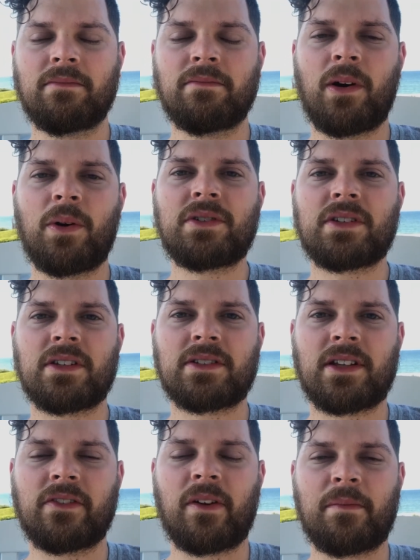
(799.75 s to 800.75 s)
Most of the
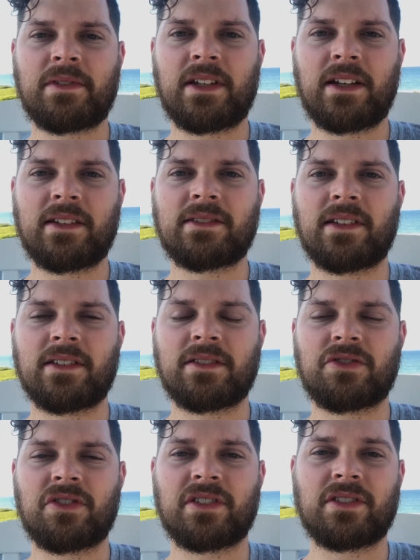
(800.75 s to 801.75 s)
stuff I'm seeing
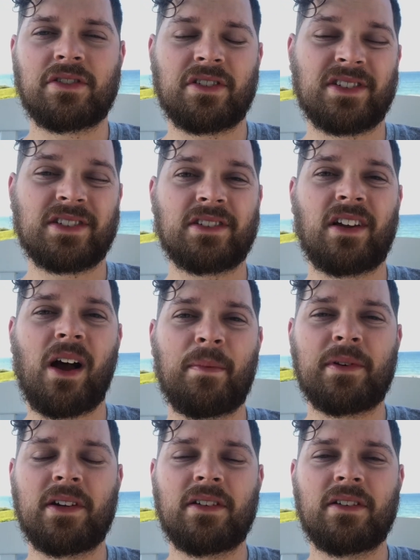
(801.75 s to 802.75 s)
says just stop
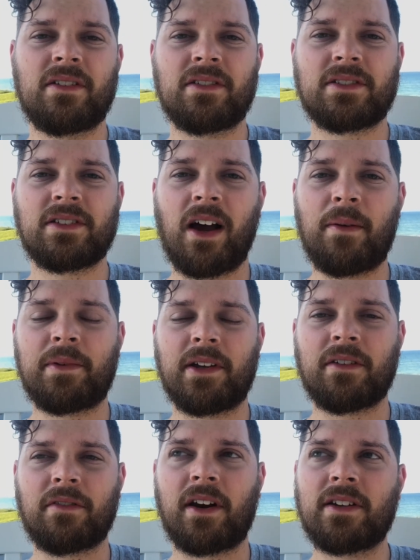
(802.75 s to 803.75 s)
it, stop
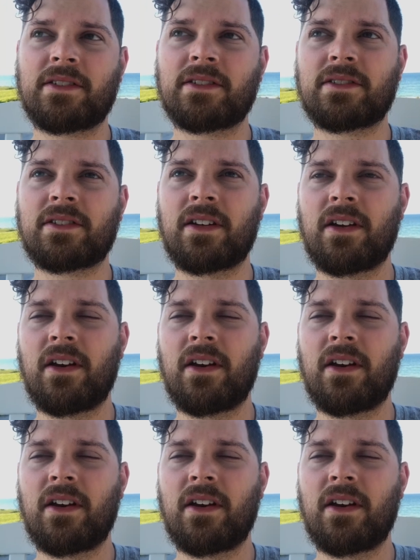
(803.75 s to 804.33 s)
being racist.